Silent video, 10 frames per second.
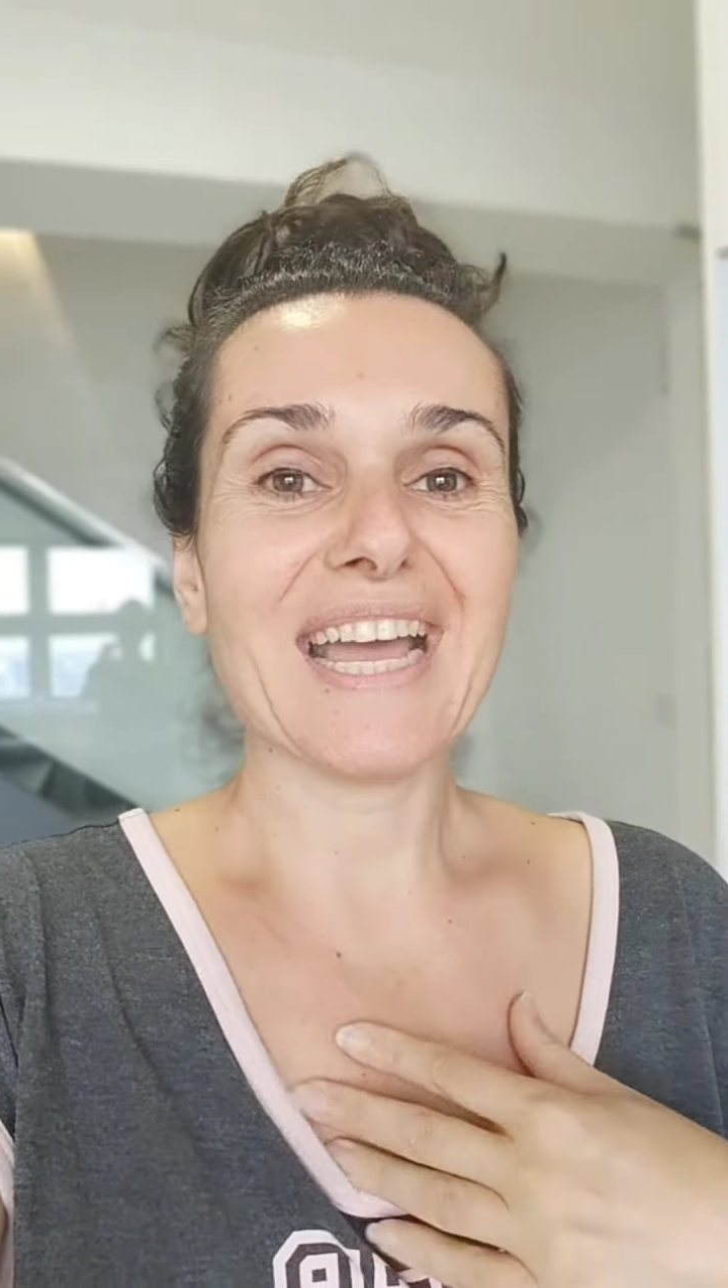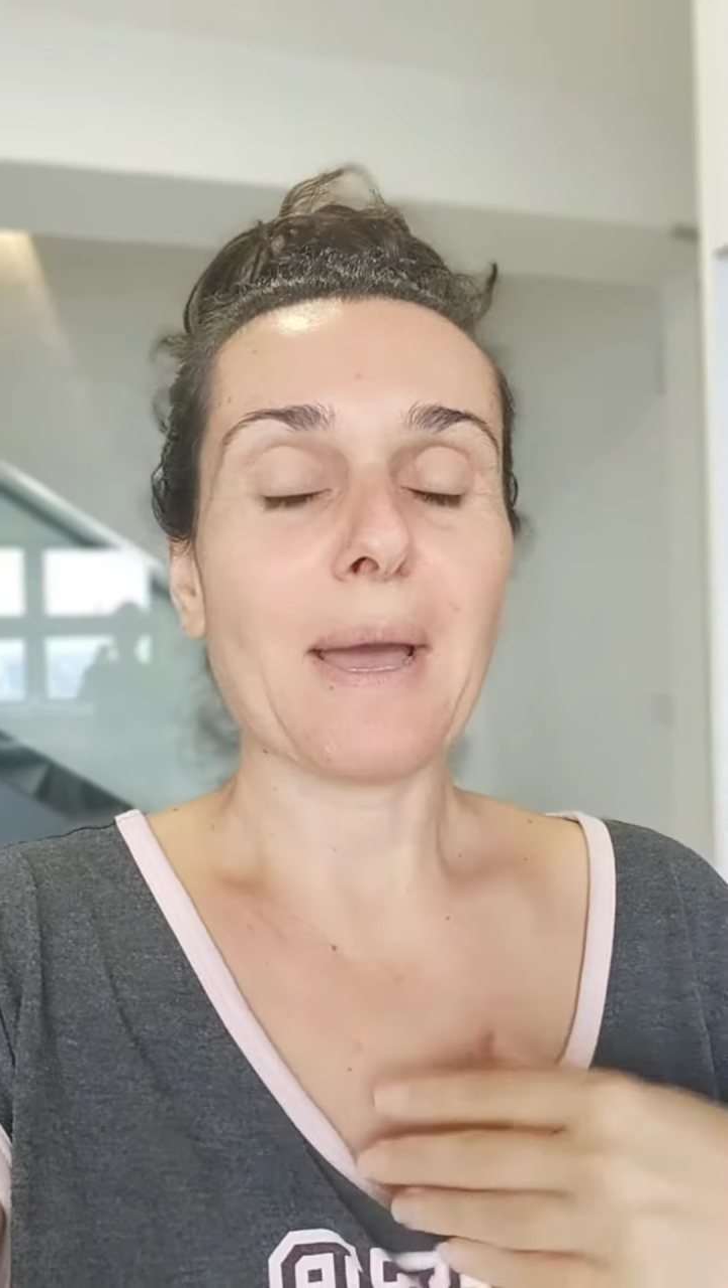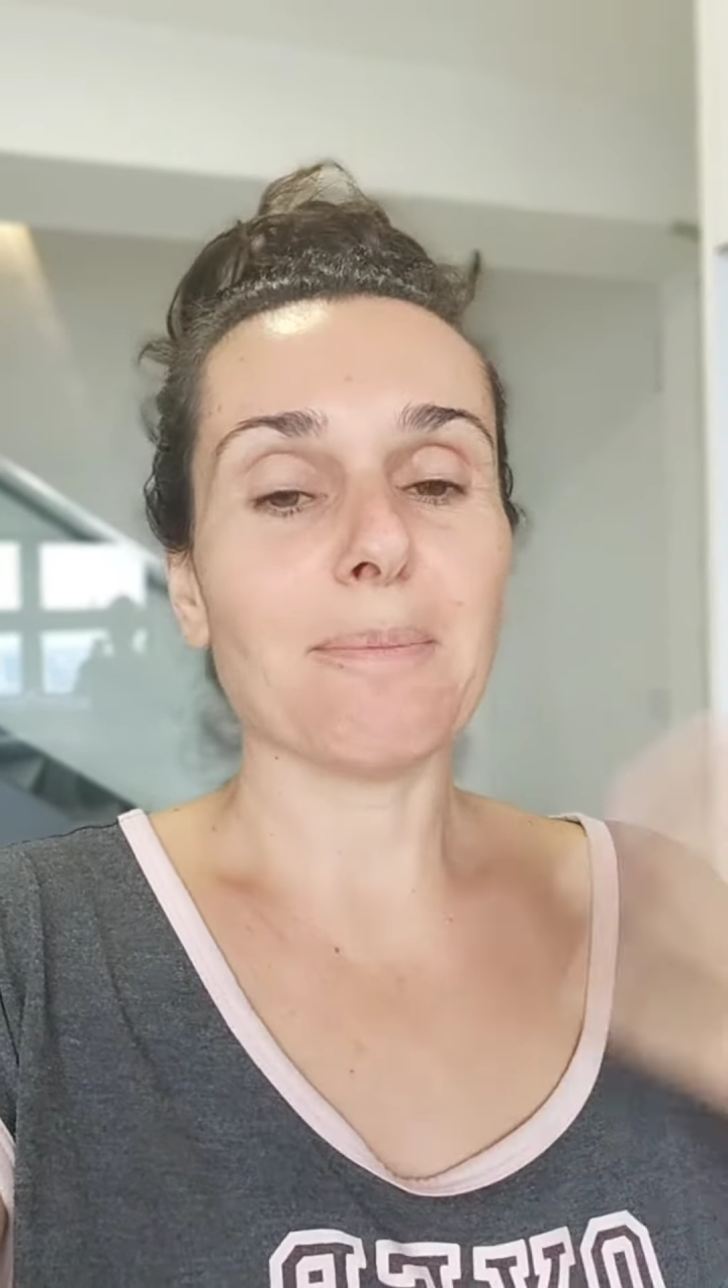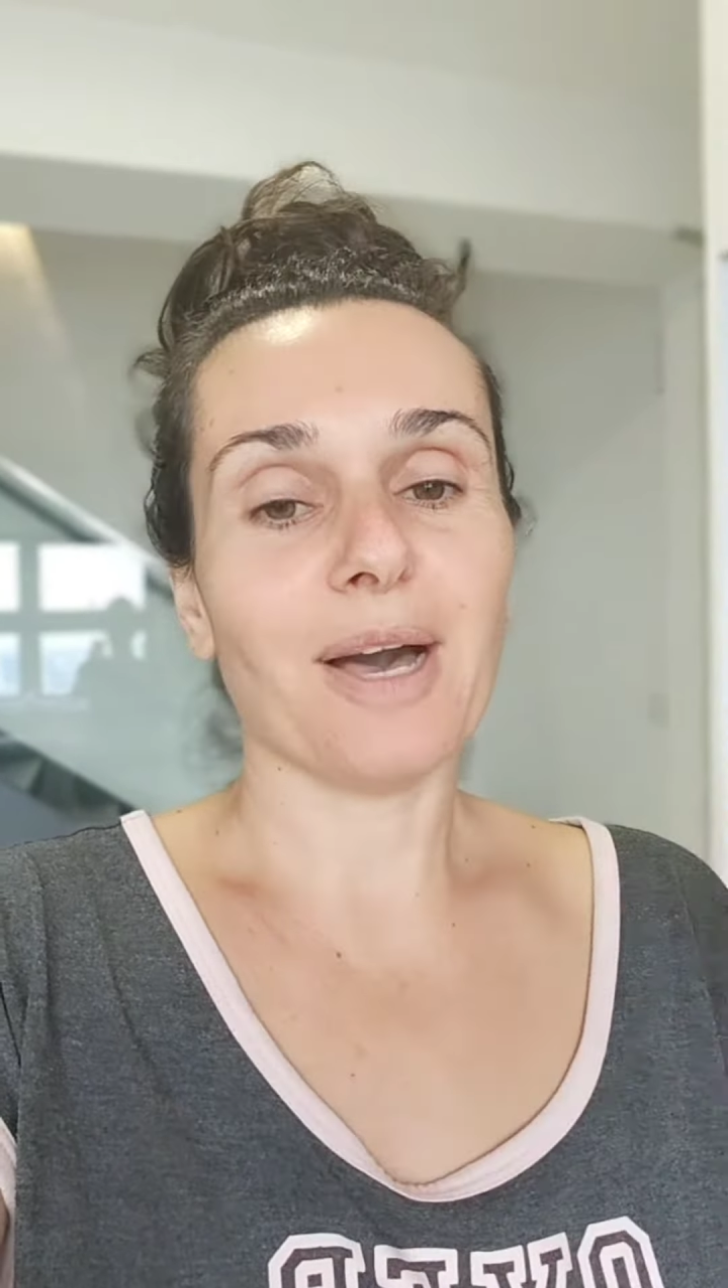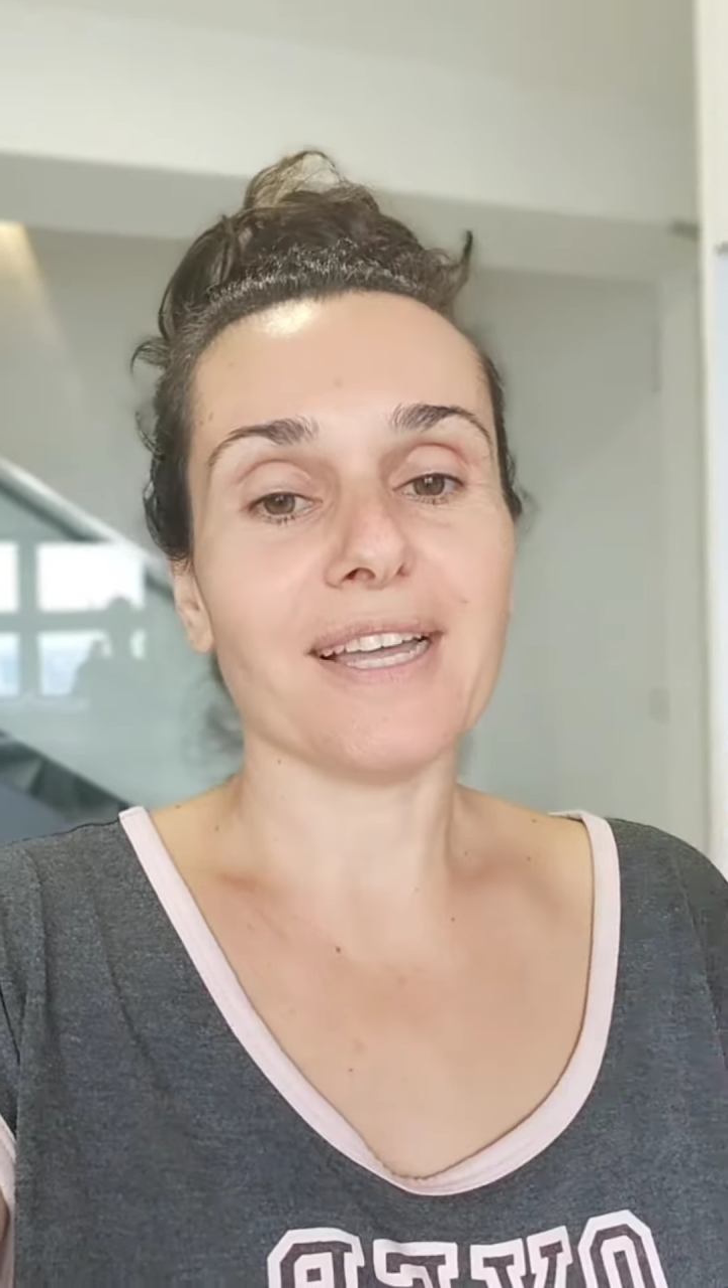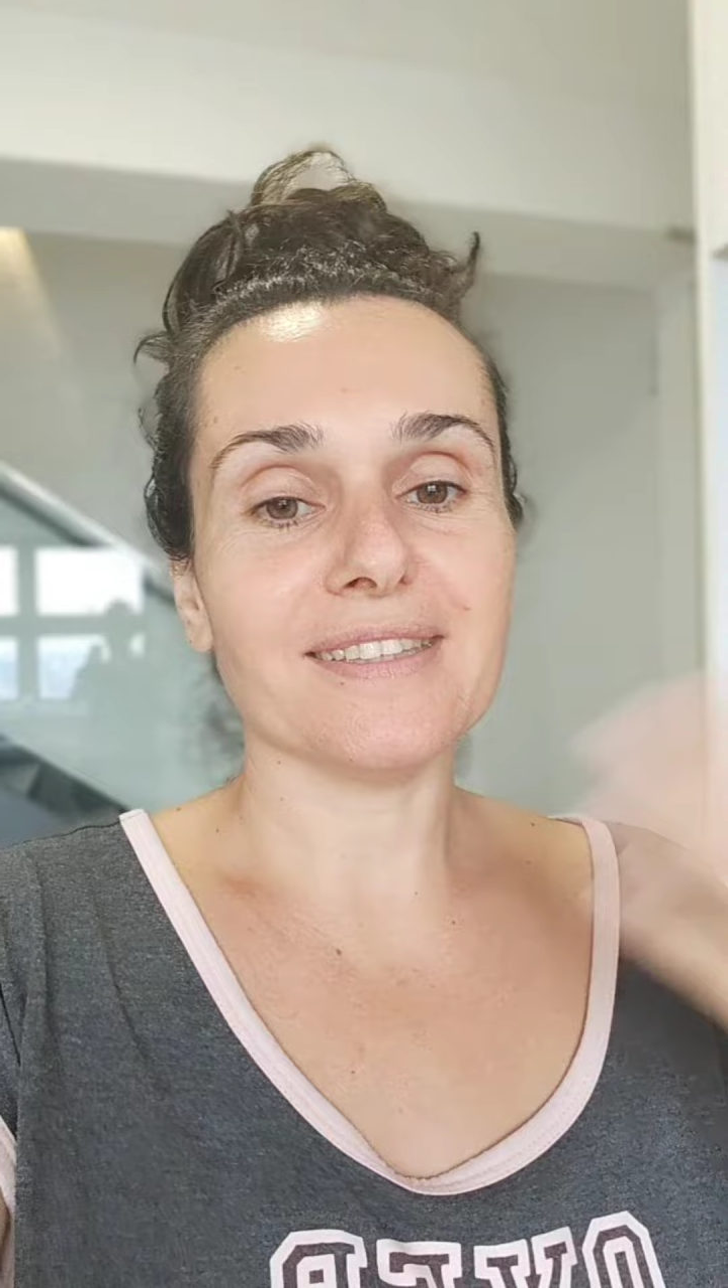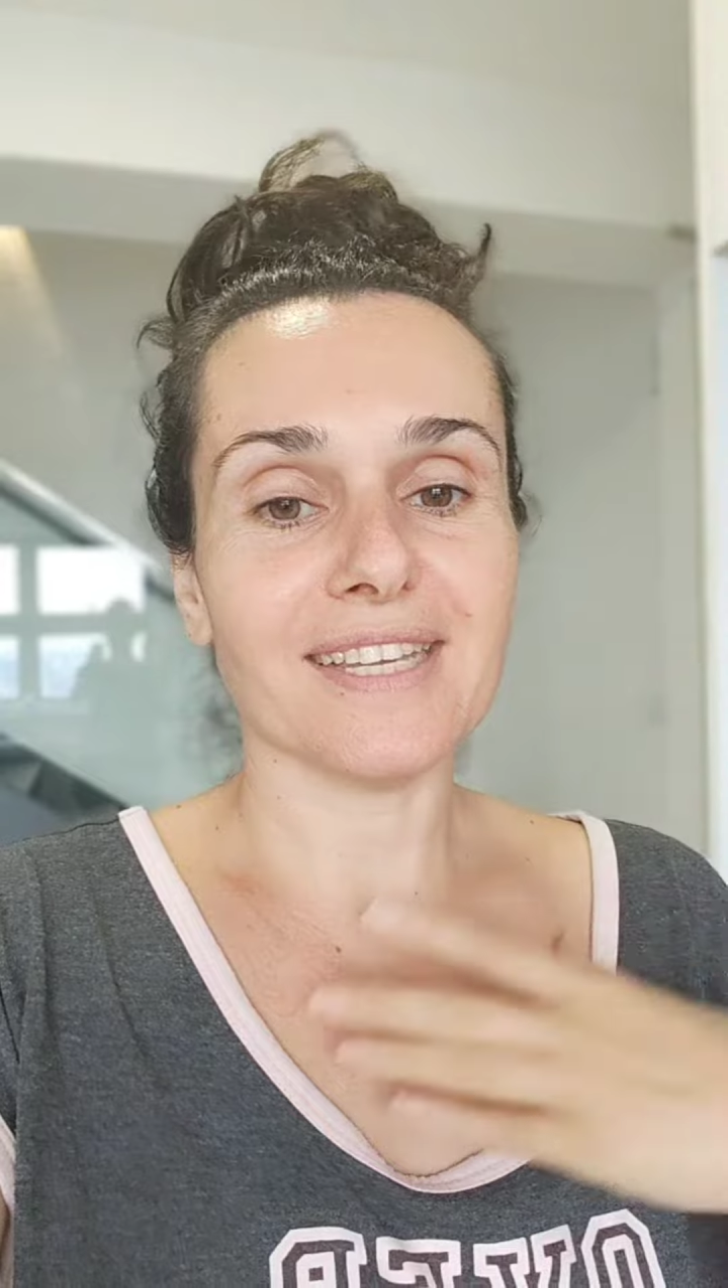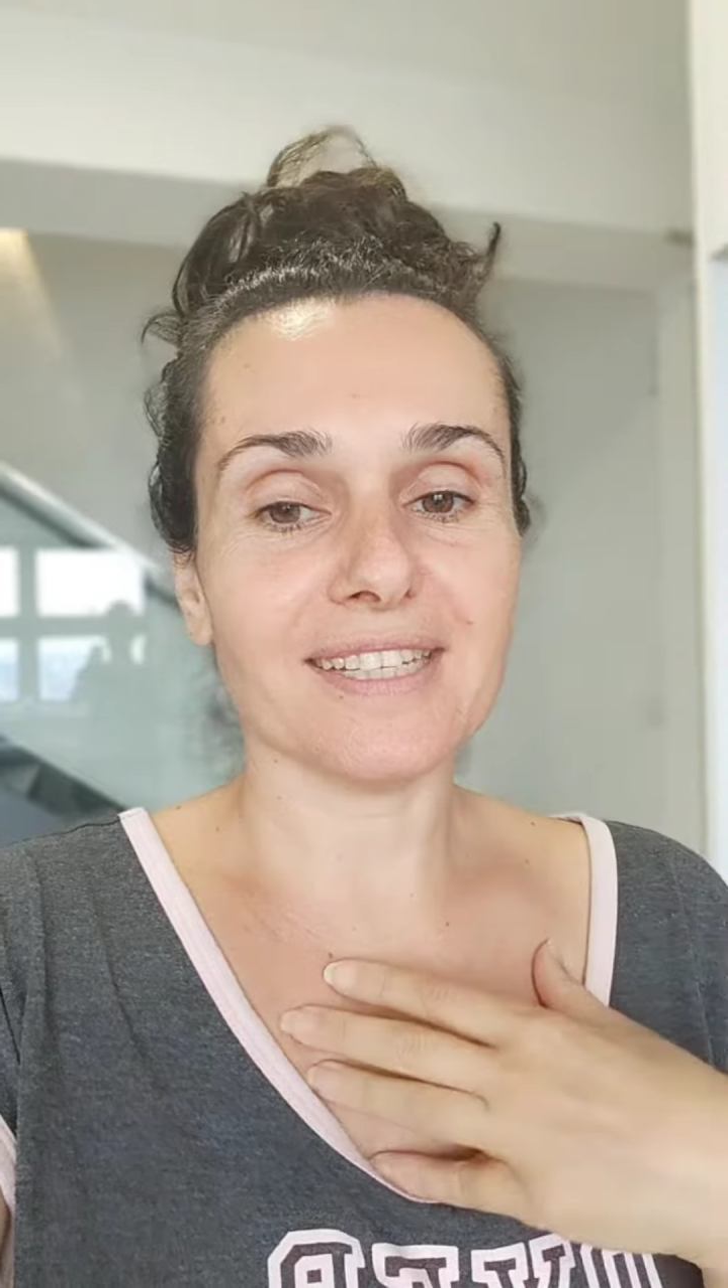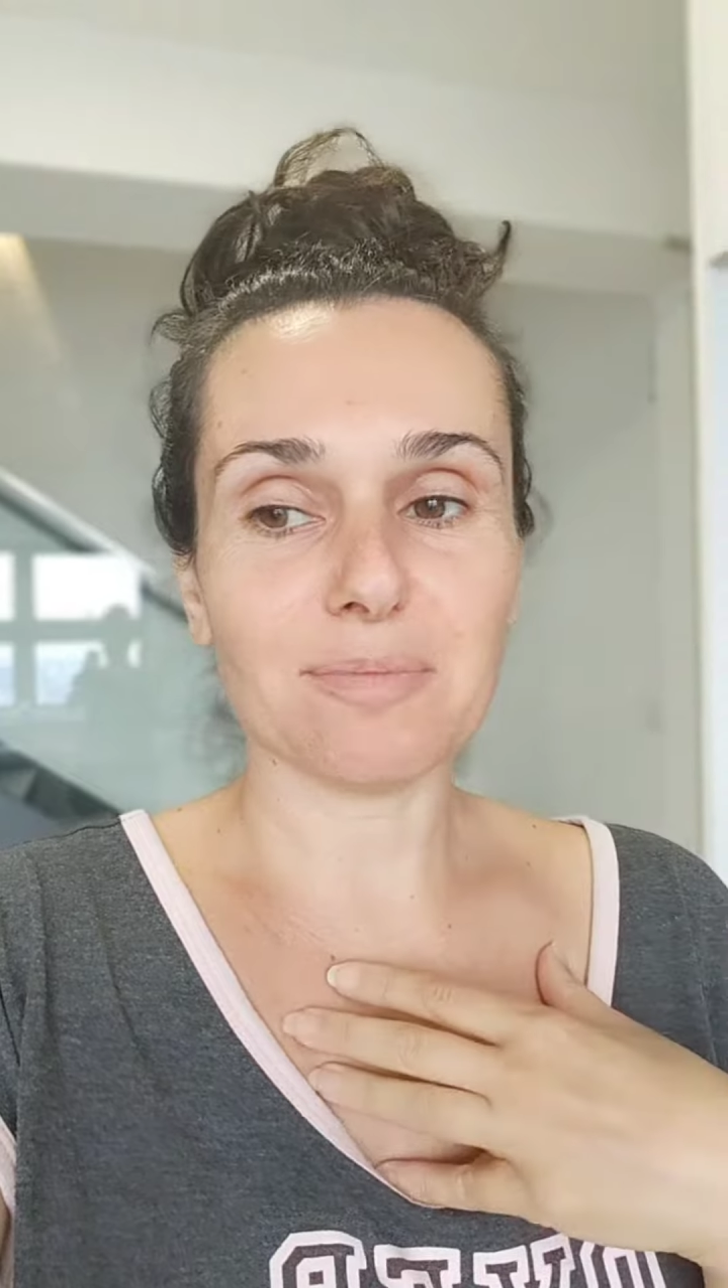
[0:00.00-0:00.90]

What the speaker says: But then